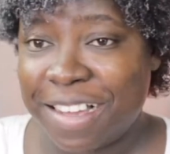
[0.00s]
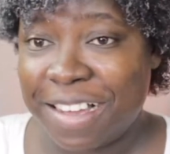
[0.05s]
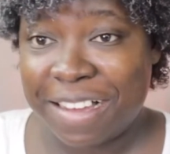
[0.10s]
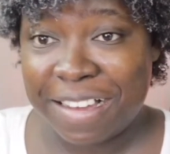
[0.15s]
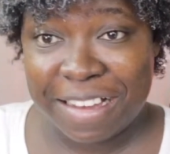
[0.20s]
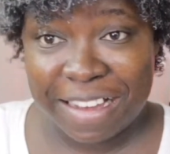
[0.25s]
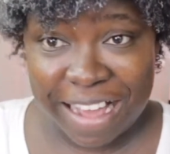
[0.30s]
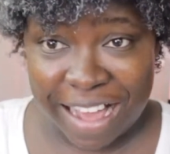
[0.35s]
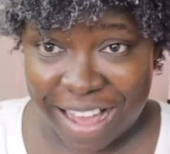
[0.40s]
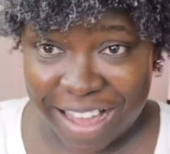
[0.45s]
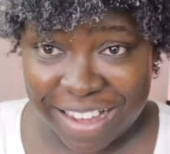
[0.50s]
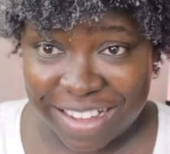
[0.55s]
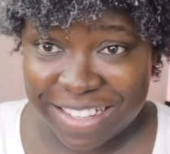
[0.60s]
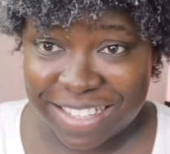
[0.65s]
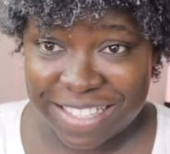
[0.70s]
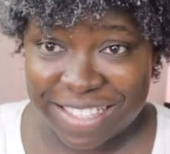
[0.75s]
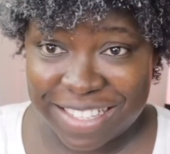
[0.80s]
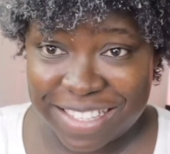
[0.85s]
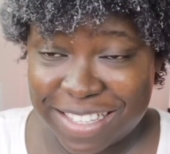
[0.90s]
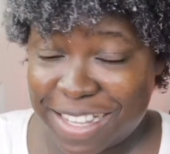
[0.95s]

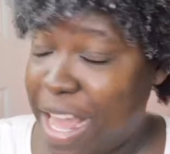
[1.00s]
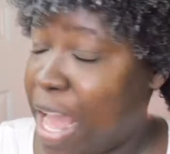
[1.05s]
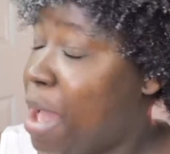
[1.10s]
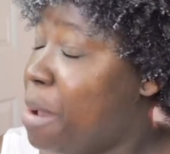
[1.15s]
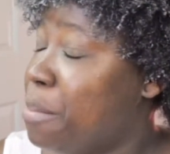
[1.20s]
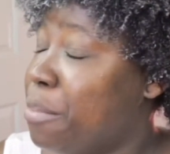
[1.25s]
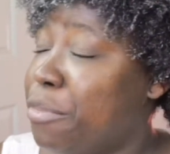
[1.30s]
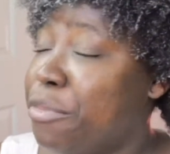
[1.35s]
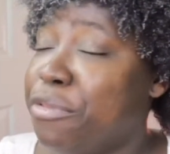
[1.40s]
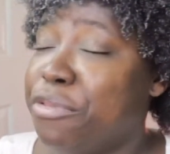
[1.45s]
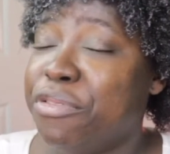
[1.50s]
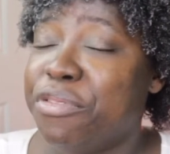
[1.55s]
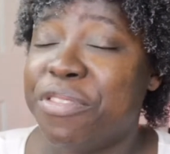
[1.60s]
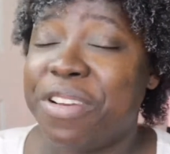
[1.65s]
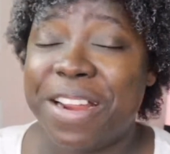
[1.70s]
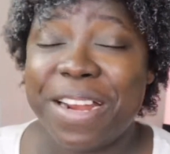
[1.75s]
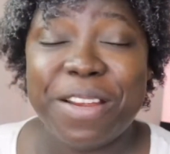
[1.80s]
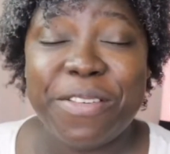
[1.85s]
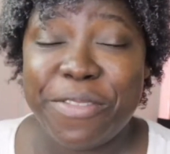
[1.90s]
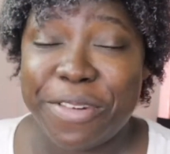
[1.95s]
Guys, I'm
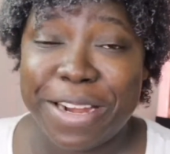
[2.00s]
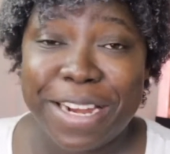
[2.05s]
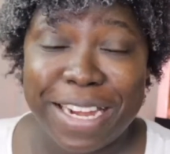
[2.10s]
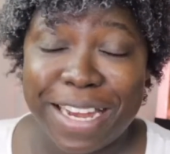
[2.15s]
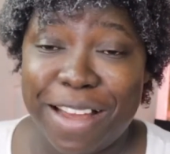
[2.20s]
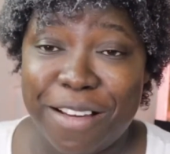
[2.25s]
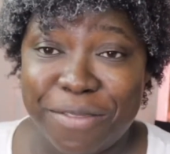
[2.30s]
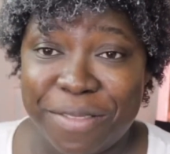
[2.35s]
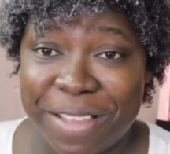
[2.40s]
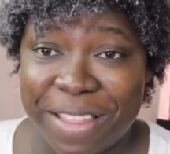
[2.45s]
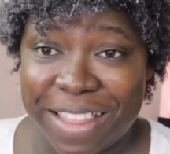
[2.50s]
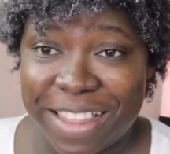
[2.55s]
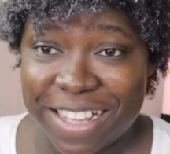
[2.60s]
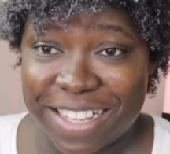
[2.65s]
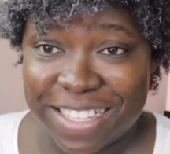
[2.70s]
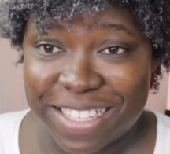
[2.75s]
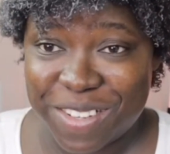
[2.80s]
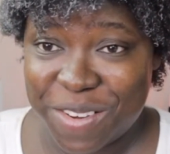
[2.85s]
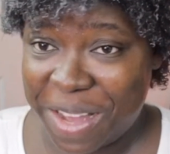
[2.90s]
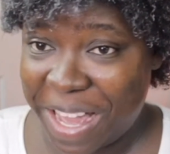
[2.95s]
really loving
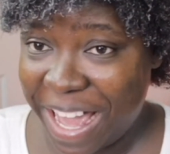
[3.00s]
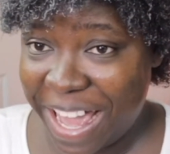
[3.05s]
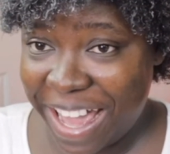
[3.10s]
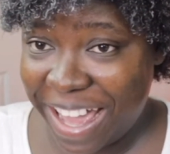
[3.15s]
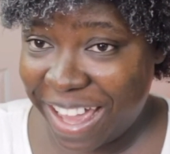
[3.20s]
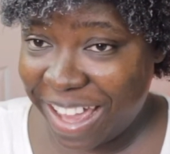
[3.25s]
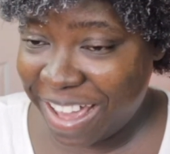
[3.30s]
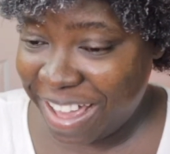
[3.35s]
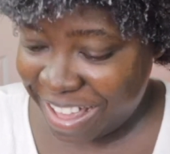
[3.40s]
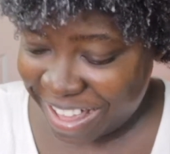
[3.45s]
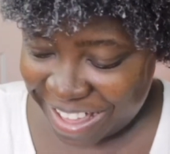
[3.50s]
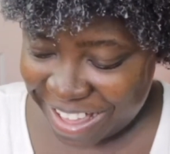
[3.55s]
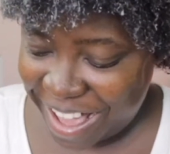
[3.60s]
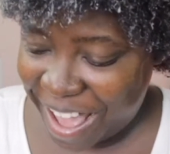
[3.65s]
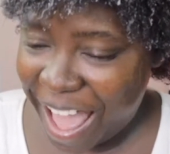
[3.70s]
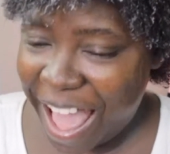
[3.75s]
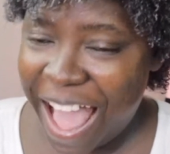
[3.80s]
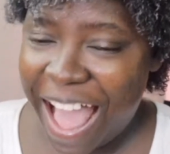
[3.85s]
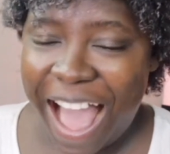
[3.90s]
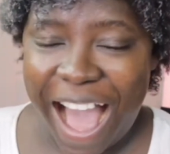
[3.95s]
this, okay?
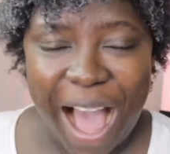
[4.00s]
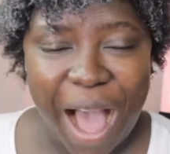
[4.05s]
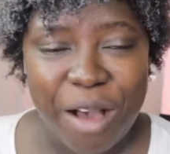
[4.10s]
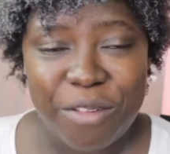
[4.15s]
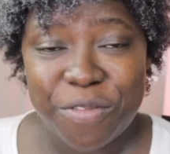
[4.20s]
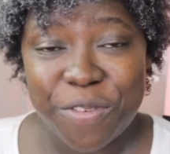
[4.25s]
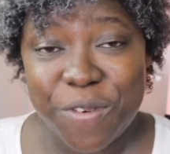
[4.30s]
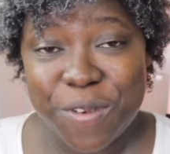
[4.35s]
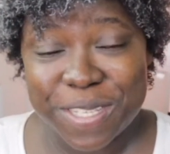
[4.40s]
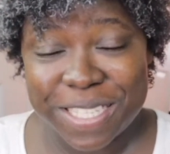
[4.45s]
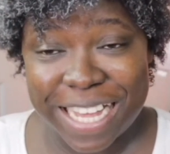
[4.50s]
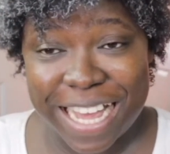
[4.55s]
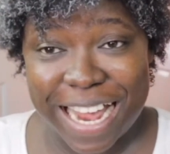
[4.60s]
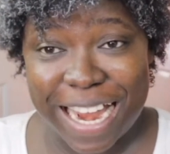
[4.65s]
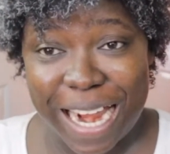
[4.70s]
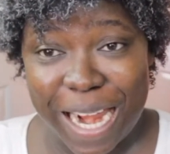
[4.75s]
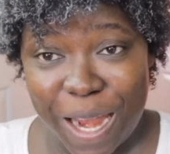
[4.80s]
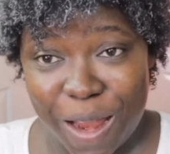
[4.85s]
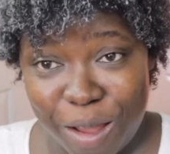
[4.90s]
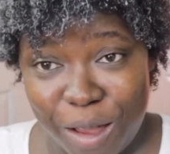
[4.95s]
I've used a
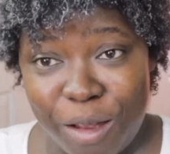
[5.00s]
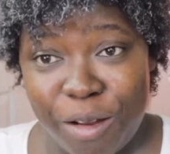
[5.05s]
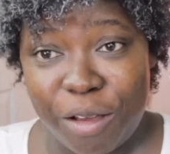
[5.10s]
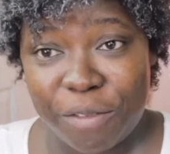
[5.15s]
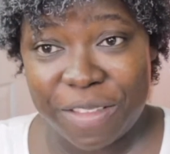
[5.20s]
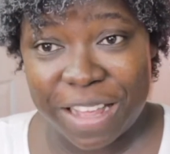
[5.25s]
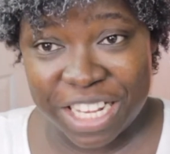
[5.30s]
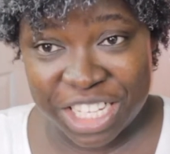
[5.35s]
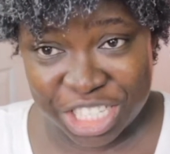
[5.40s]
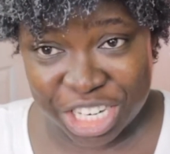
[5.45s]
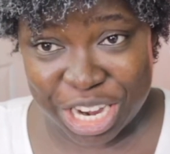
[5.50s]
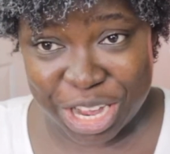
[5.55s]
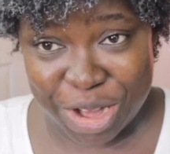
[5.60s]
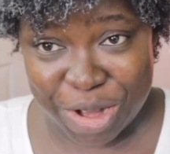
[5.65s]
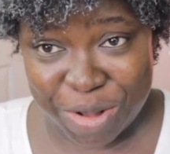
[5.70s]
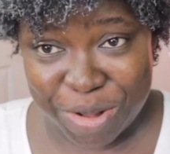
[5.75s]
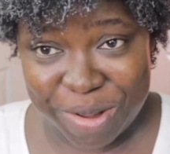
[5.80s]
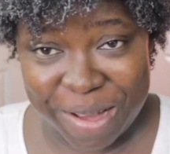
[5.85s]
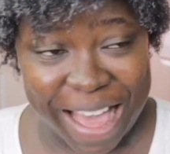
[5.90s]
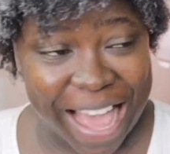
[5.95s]
lot of the
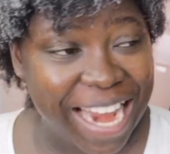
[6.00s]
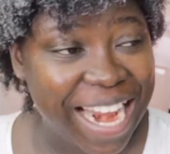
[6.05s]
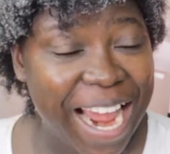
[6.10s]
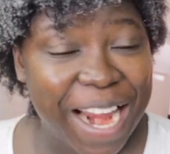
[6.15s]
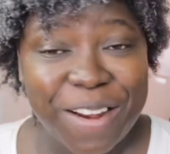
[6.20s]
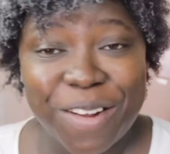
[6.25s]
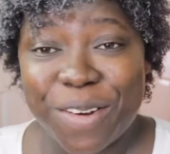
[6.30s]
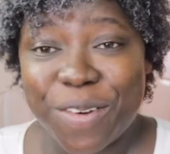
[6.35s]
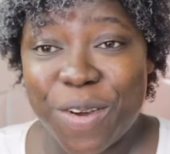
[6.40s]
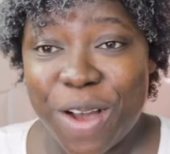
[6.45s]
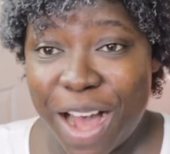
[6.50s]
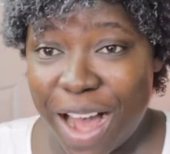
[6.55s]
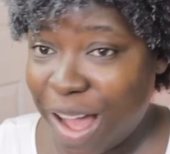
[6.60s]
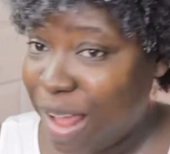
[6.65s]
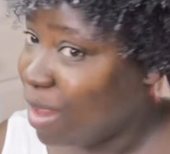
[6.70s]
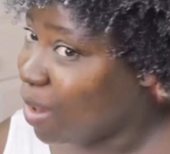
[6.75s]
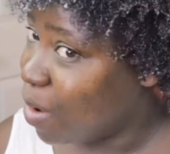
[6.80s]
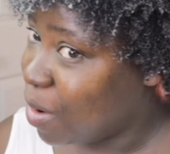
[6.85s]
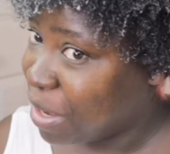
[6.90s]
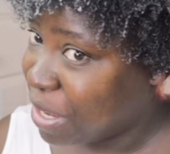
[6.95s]
gel and I don't know how
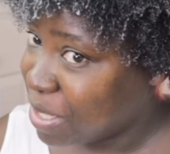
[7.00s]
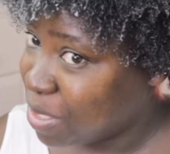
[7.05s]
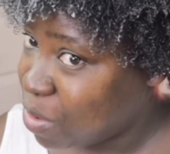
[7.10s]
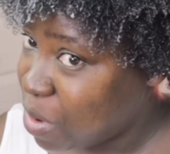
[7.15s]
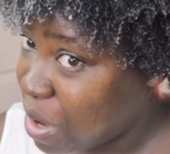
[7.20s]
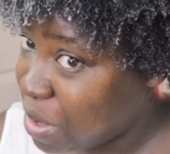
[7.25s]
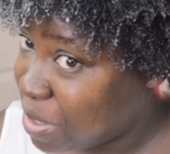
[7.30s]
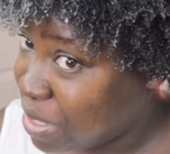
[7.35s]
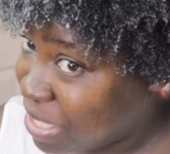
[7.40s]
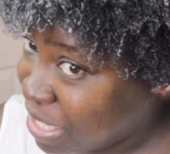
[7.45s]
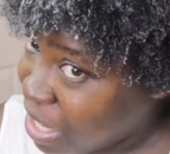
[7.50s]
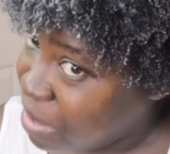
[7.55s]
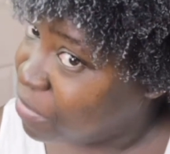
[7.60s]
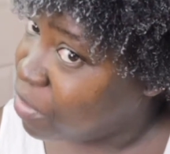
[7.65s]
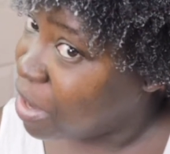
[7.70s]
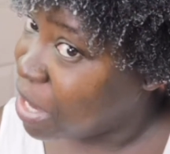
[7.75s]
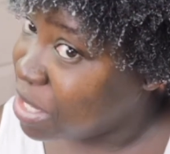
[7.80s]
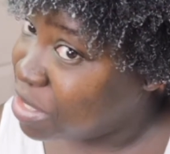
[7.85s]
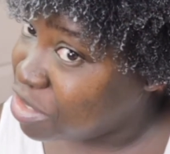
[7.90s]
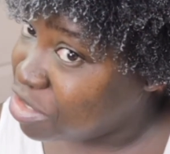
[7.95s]
long it's going to take
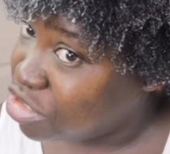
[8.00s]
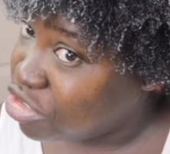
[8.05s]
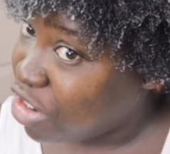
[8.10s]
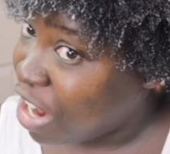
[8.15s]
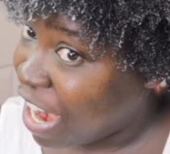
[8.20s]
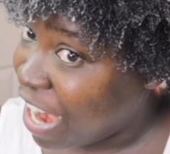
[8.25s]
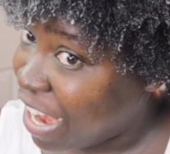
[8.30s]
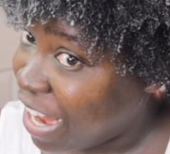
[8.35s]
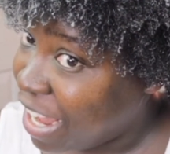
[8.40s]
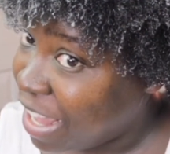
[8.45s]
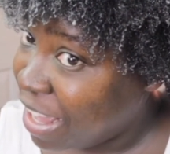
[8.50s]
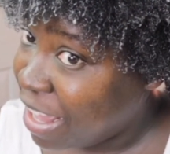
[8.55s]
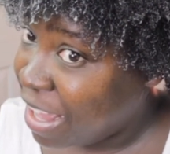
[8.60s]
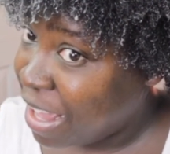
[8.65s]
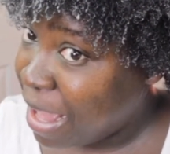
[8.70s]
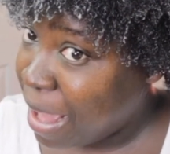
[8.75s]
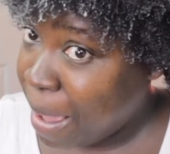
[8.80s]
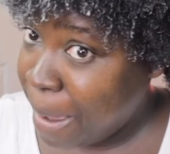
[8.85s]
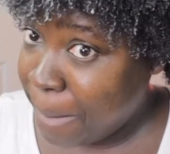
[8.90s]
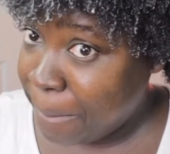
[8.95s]
for it to dry,
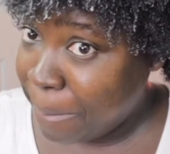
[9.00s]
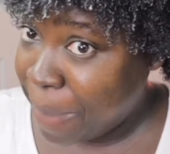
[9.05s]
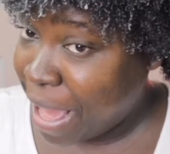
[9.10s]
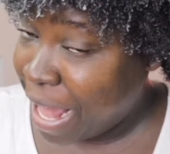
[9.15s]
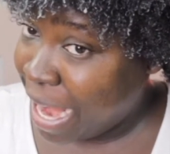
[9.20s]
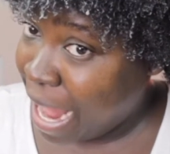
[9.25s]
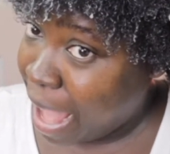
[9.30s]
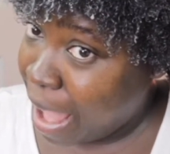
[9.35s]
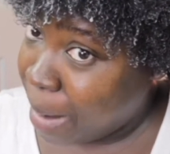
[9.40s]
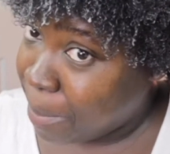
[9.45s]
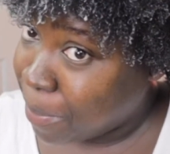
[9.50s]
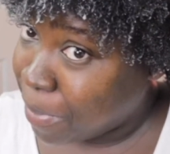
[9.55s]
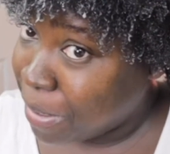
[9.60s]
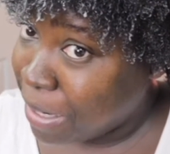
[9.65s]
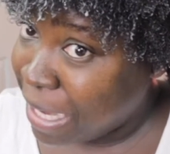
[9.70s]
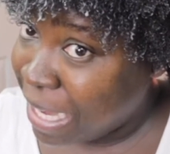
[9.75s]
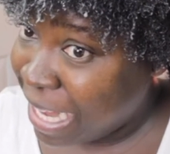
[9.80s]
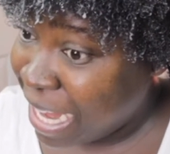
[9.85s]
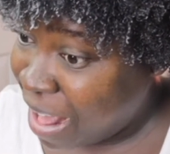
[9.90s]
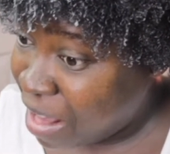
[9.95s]
but I'm
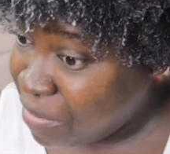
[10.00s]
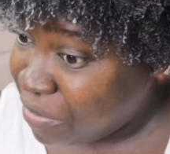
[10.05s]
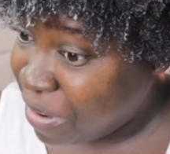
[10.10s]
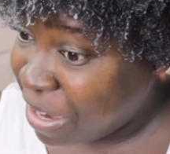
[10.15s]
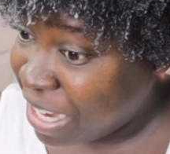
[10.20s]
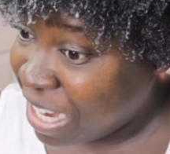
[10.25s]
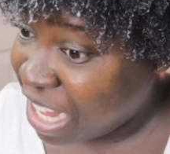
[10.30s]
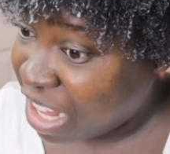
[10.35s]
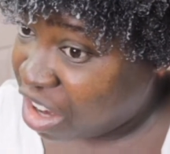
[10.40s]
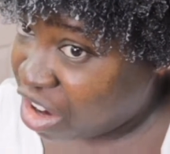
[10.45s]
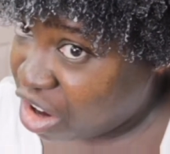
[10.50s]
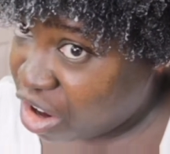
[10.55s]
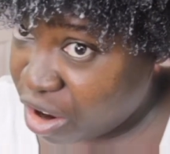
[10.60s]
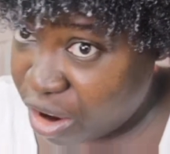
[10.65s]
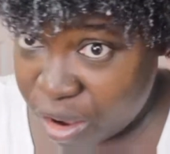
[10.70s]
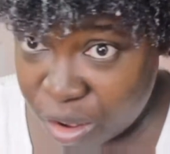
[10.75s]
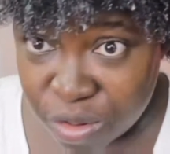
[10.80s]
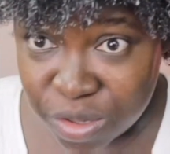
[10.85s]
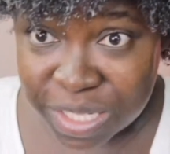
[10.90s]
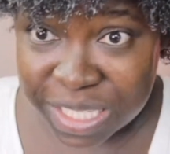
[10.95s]
loving the
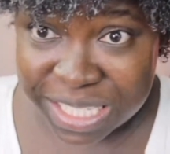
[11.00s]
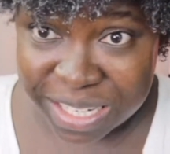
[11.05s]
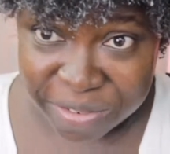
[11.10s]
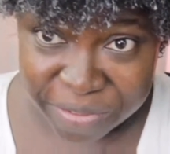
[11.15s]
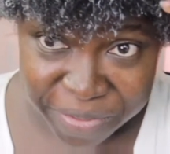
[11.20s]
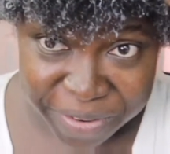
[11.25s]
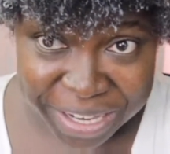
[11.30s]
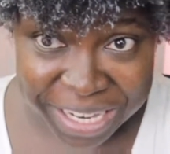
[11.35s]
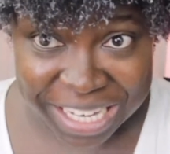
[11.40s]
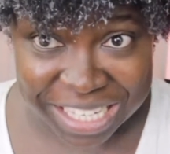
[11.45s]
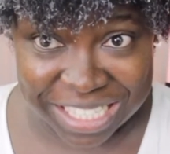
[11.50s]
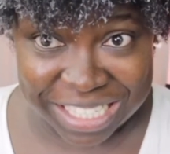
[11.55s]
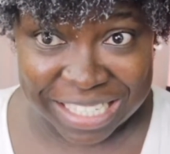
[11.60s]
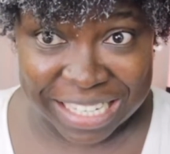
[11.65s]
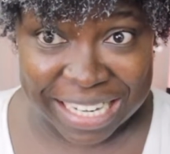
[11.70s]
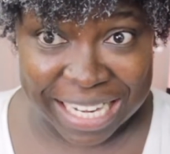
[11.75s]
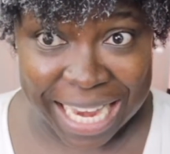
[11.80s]
curl definition.